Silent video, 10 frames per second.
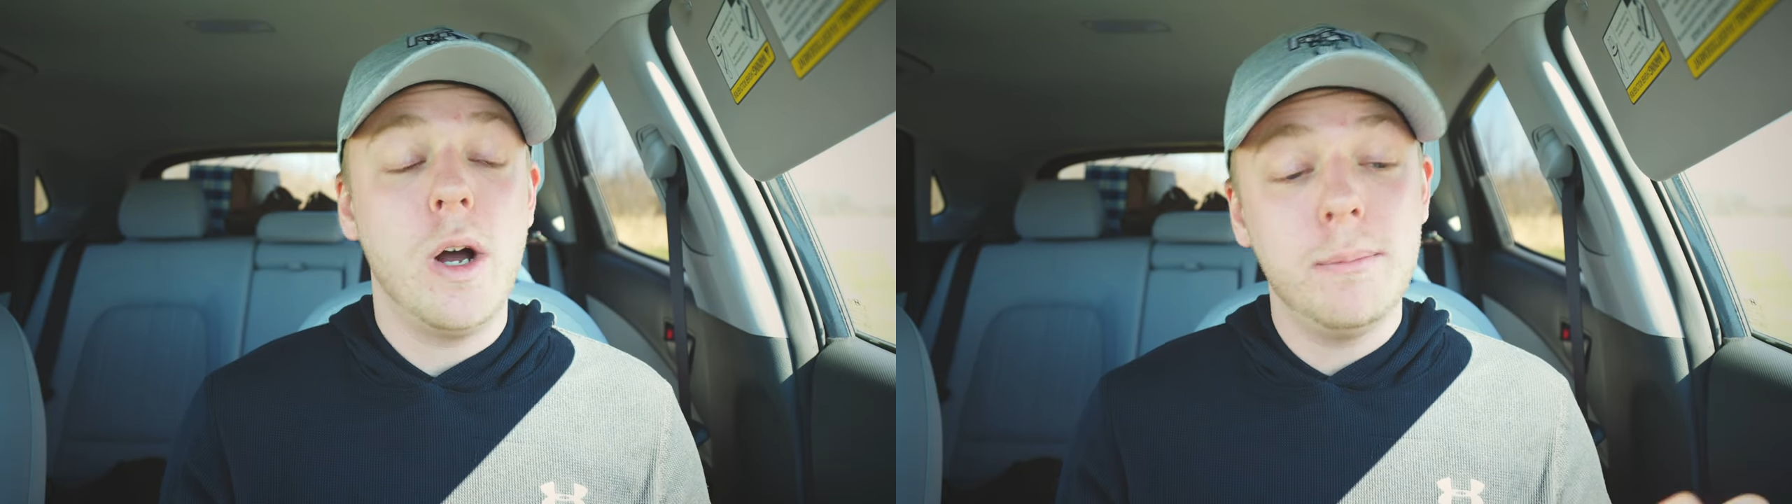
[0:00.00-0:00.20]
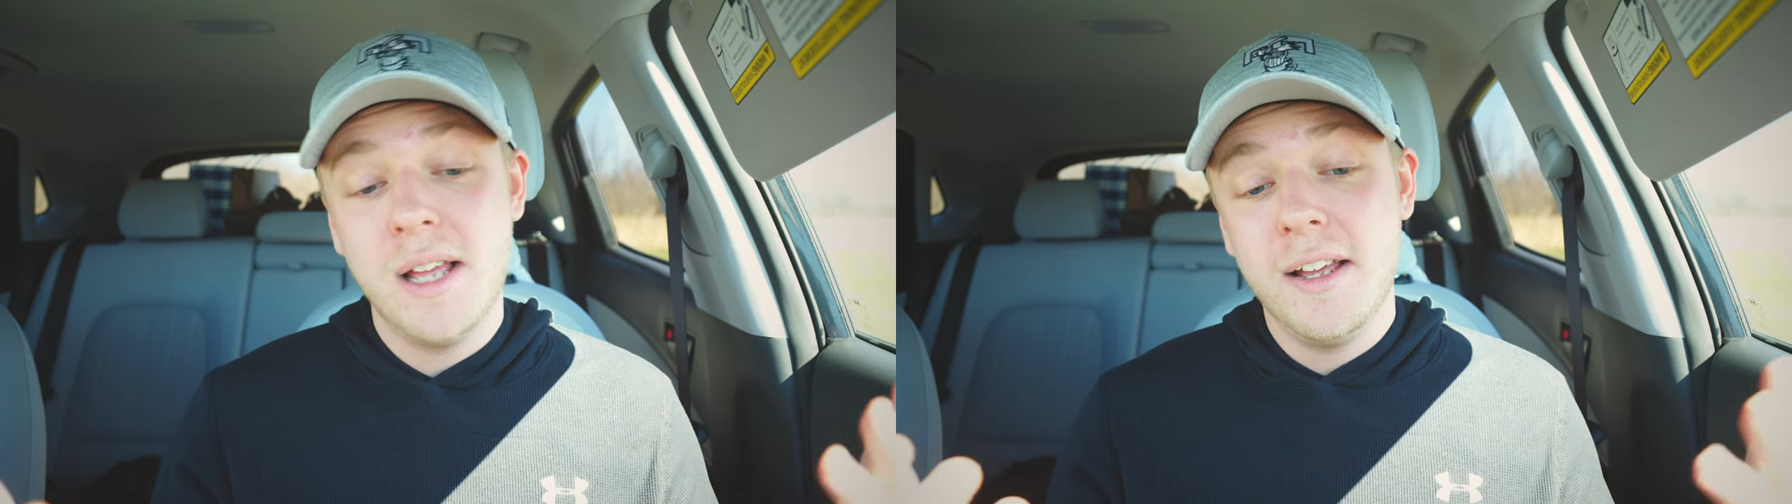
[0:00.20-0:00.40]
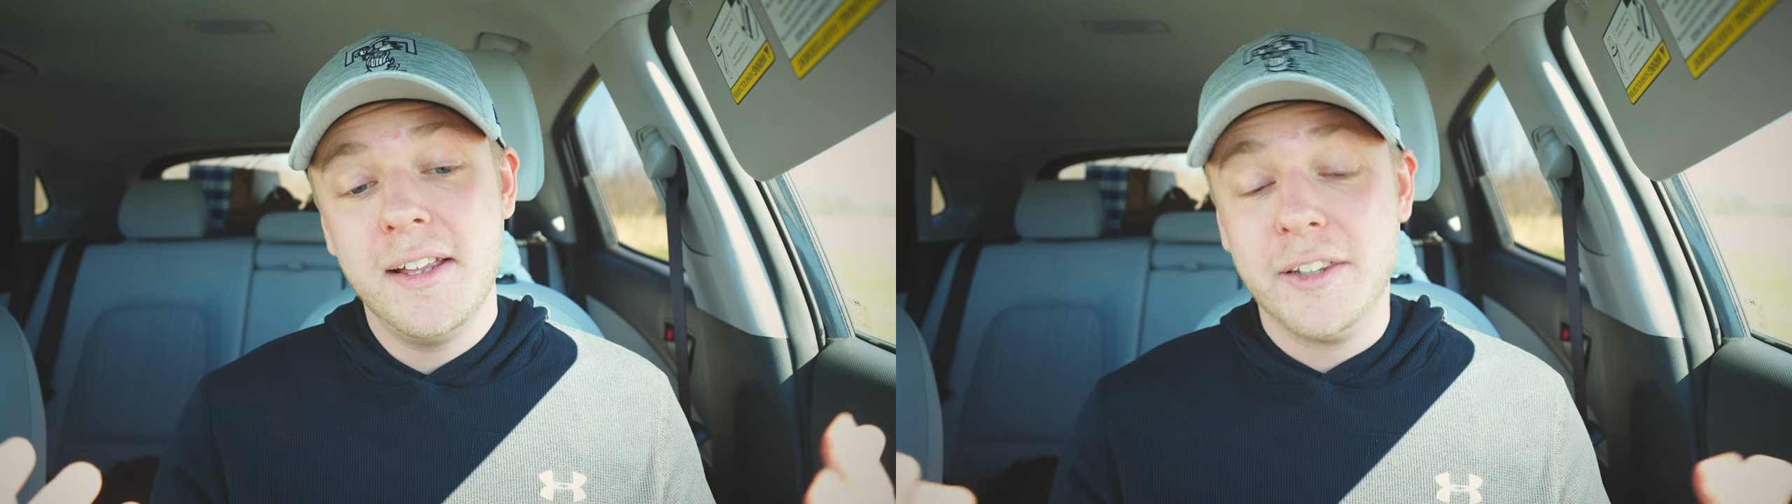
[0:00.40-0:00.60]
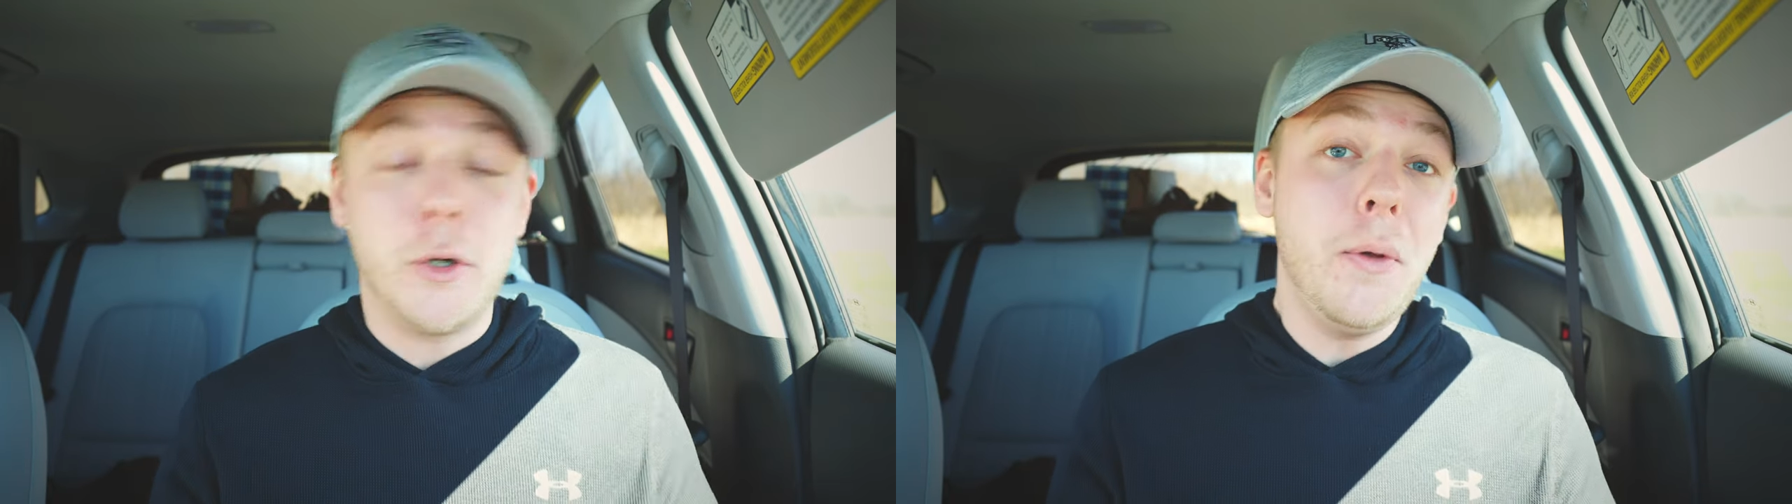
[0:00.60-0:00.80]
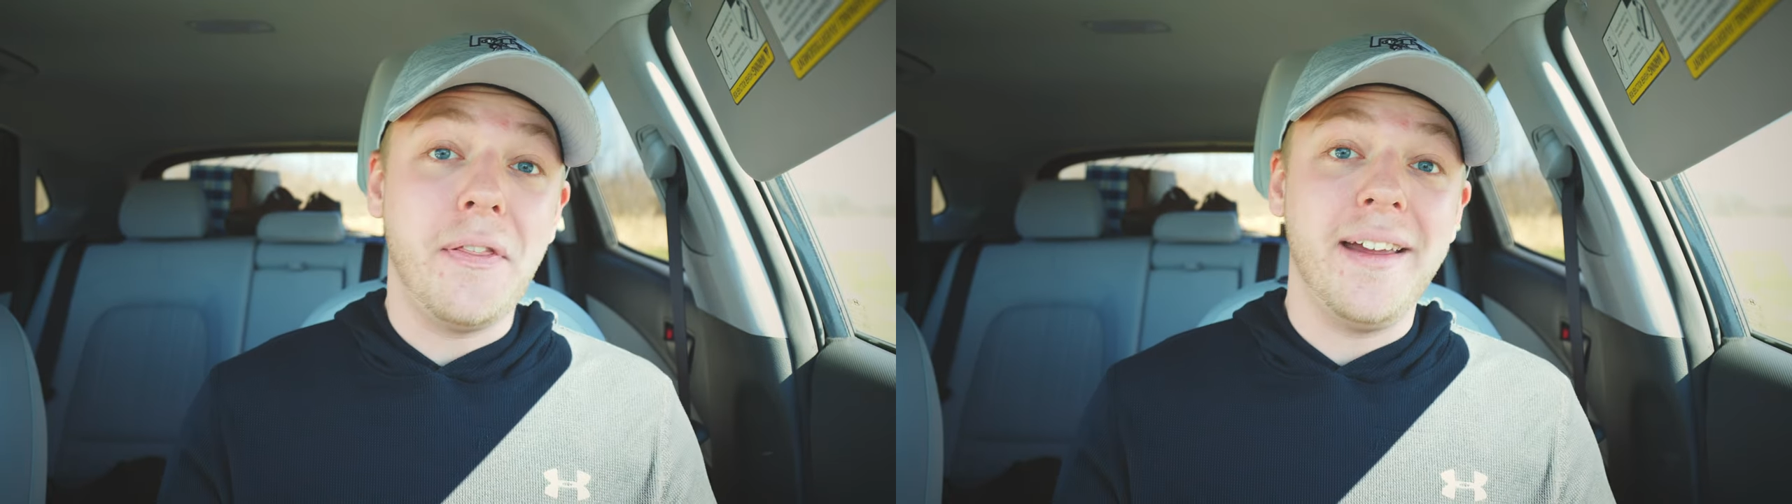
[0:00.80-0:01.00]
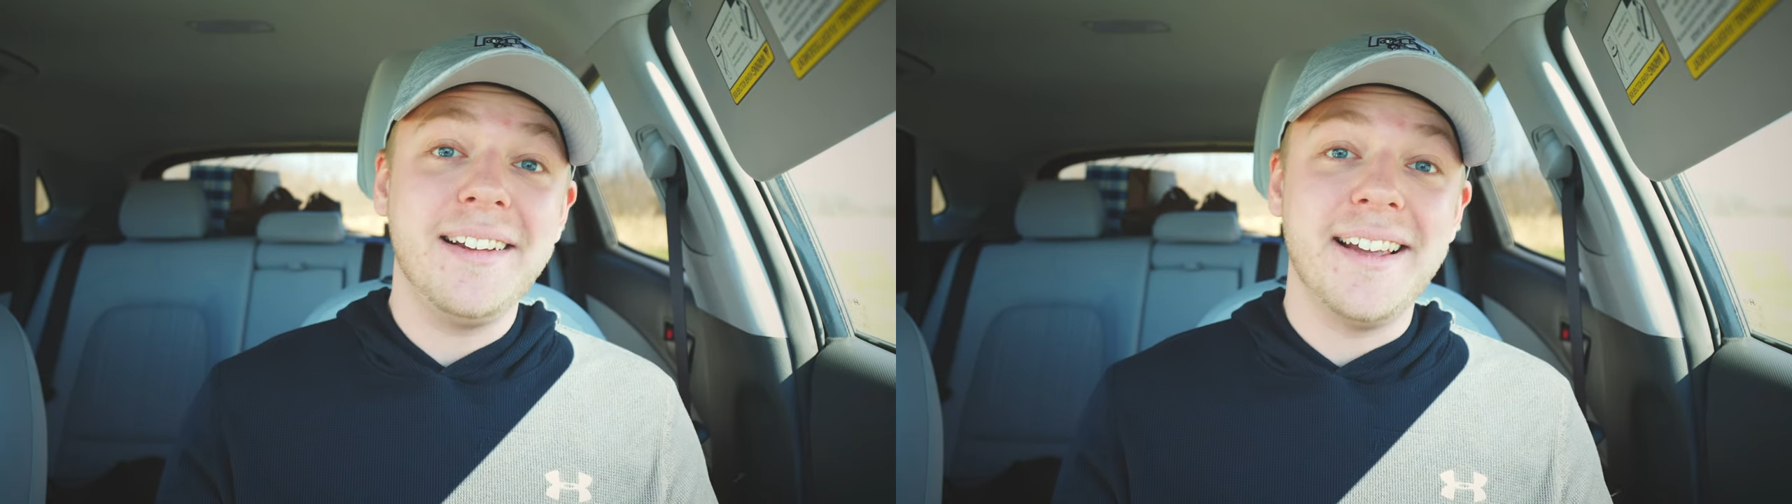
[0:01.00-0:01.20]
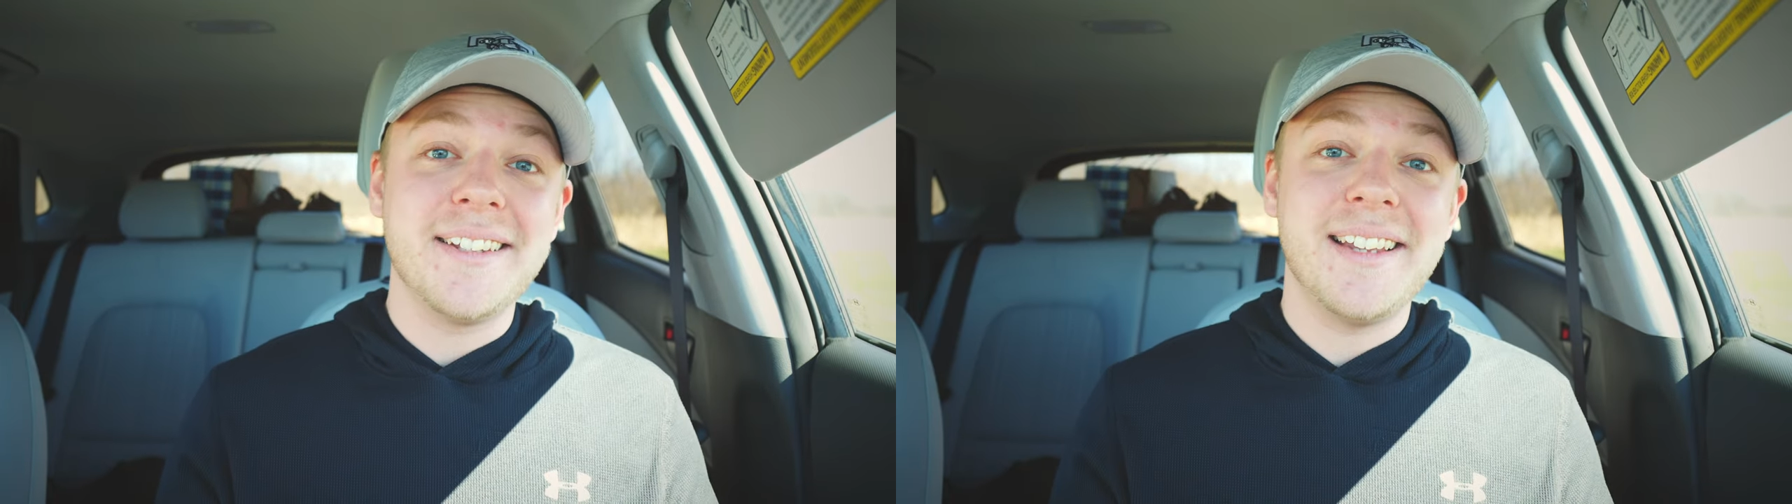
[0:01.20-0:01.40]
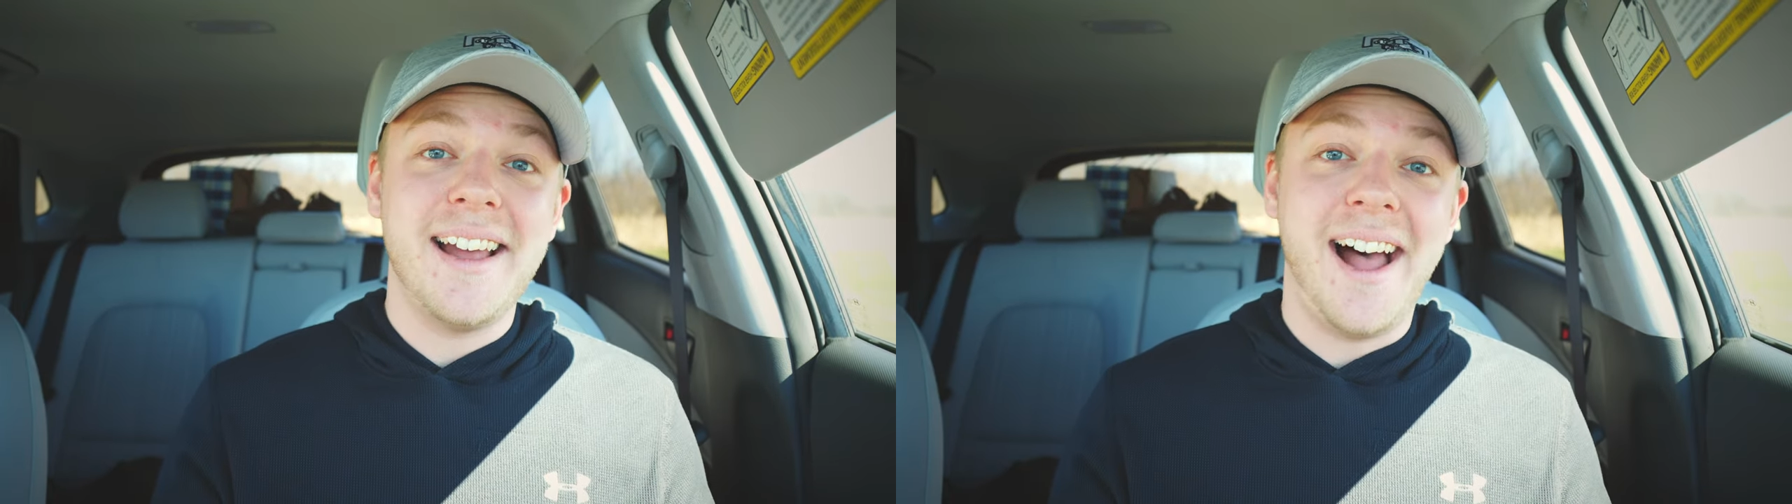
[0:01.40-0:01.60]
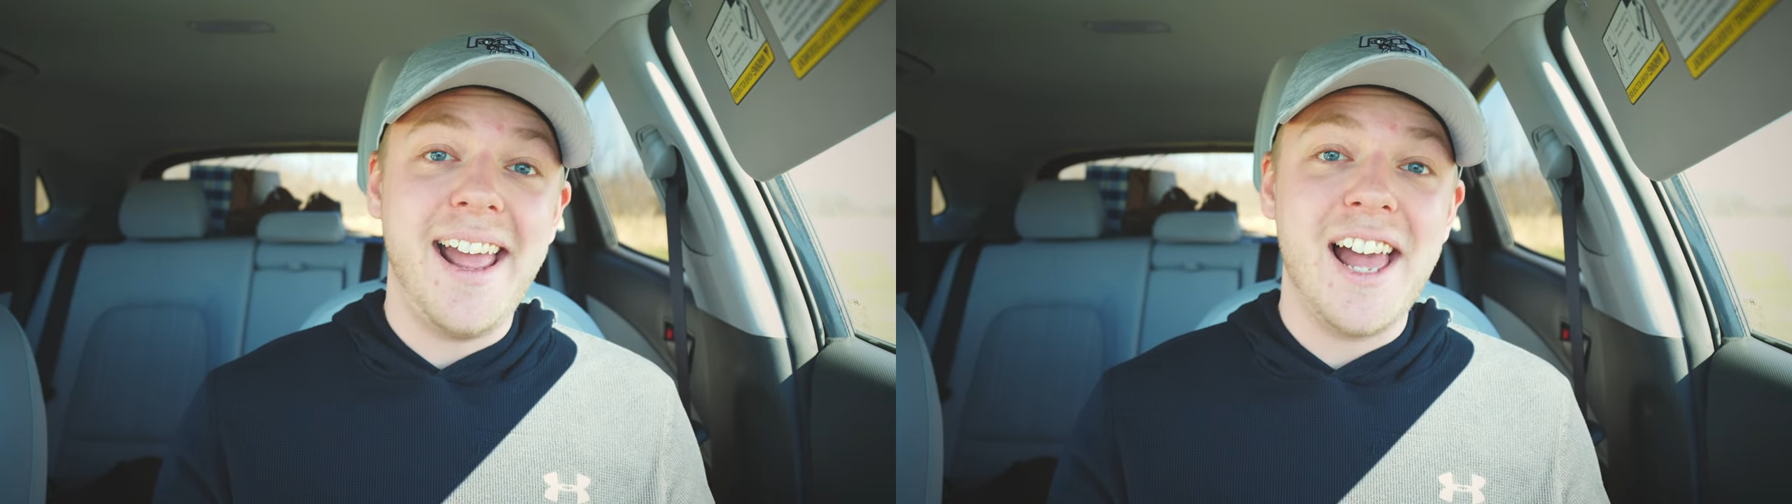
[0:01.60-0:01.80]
Well, the cool thing is that I